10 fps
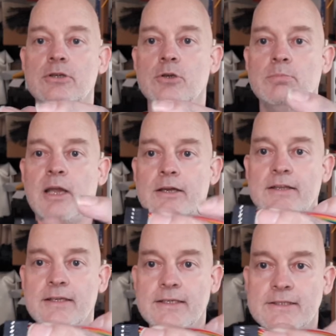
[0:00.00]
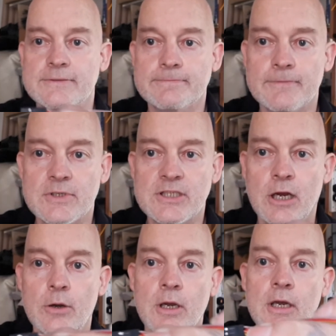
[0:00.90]
you plug these.
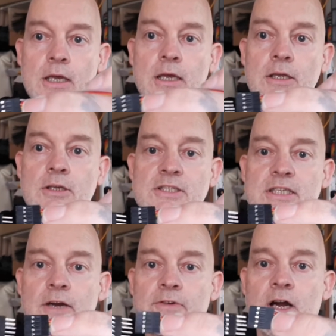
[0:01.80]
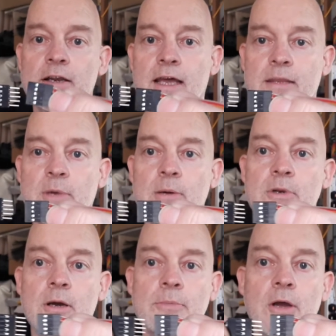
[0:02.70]
So you can see I've kind of, at the moment,
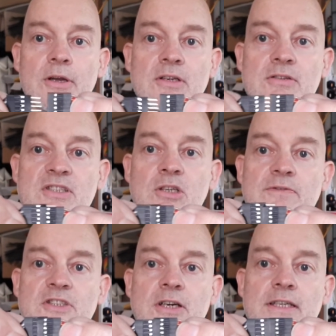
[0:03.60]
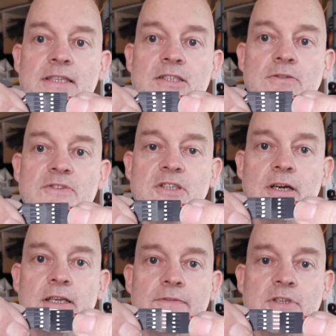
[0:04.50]
I'm going silver side to silver
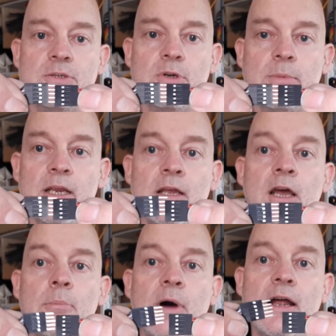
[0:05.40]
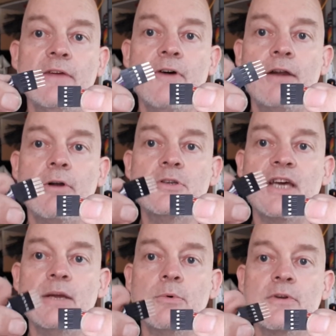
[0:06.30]
side, if you see what I mean. But if I
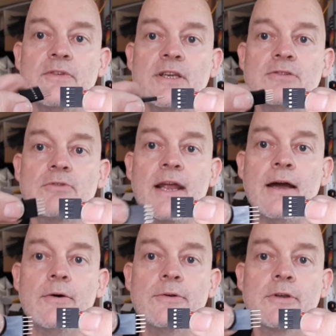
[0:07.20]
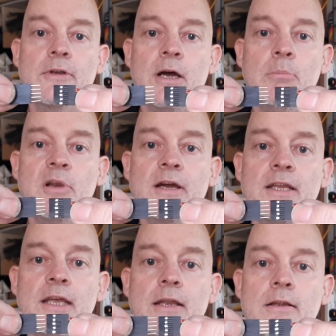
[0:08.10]
rotate one of these round and plug
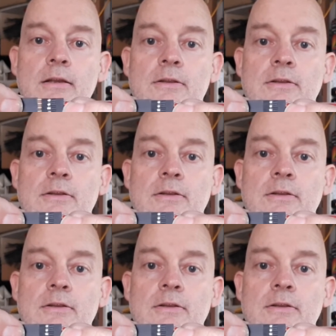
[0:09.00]
it in,